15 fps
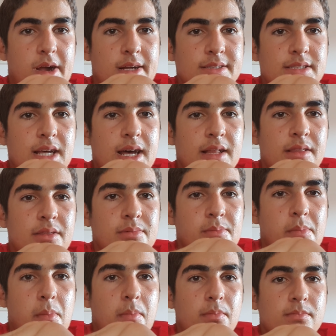And
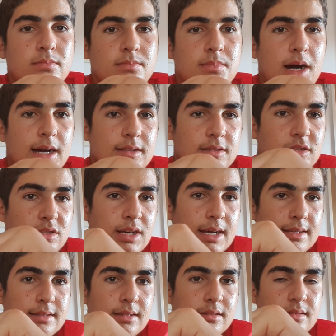then back to
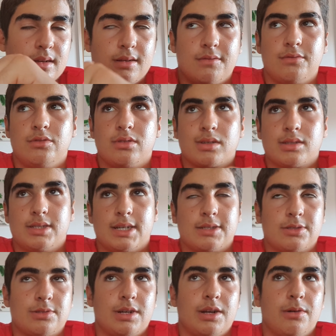chest instead of doing
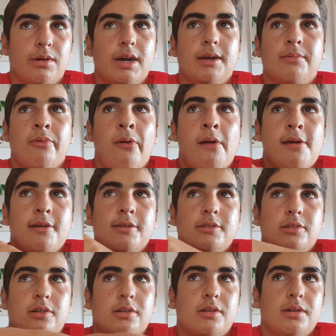chest straight away.
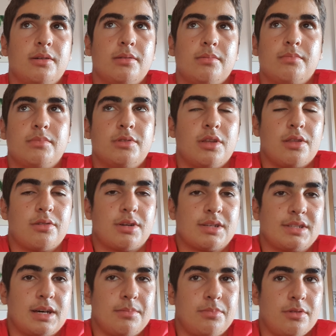Or another
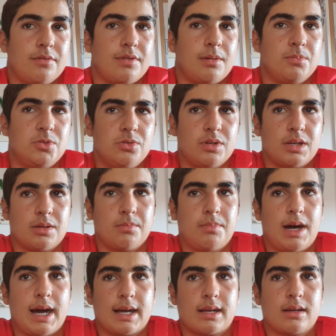example, if I'm doing
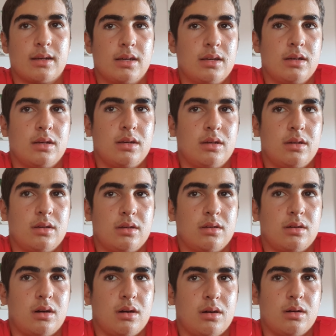back,
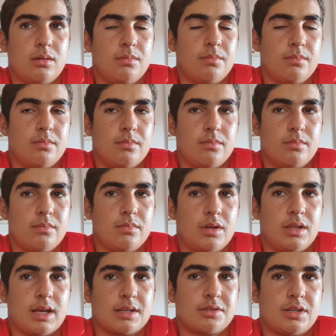
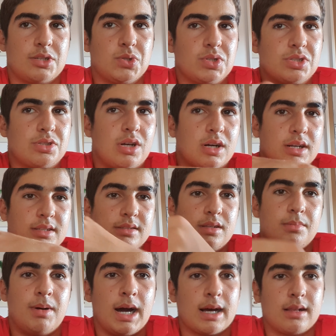an exercise which targets the
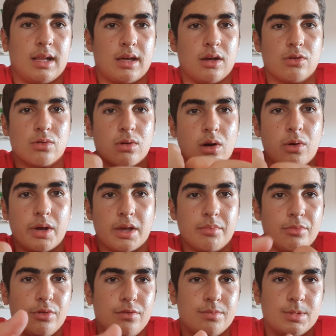back like a rowing
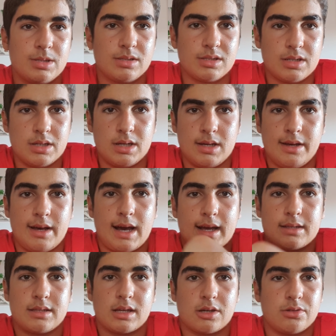movement, I
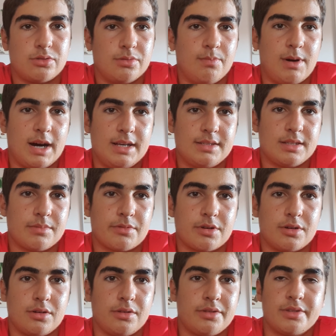can then go to bicep
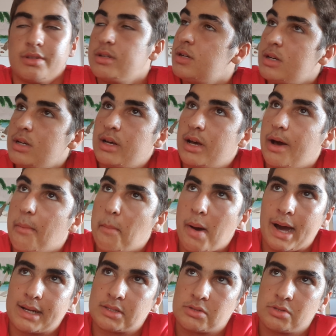curls and
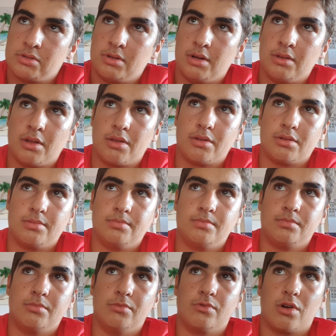back to another
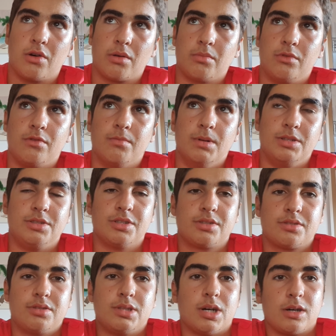rowing movement,
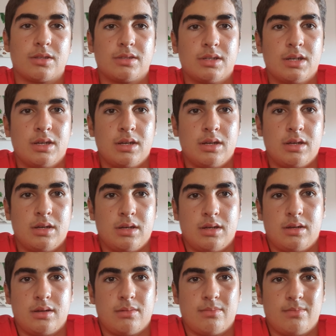just to not
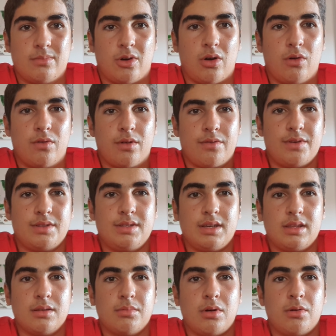over
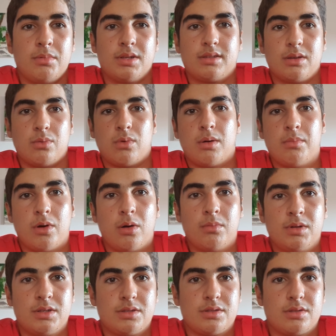fatigue the moment in one
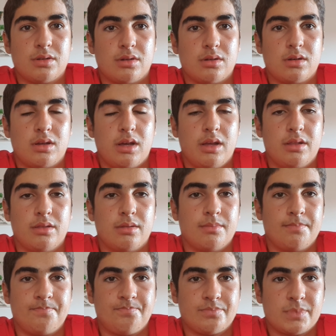moment, and
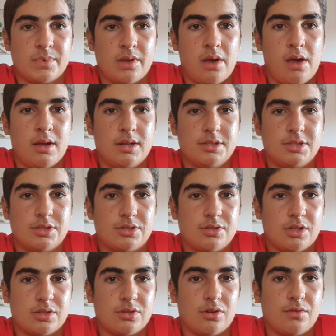just
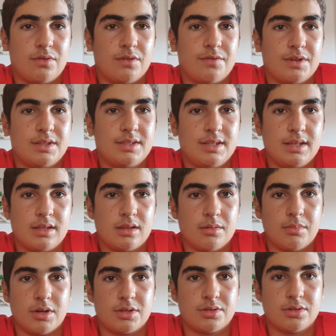not to over fatigue the
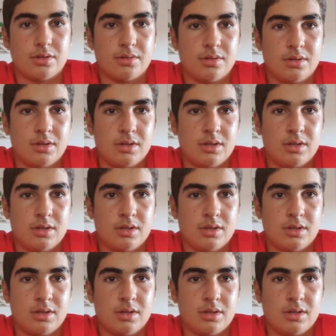muscle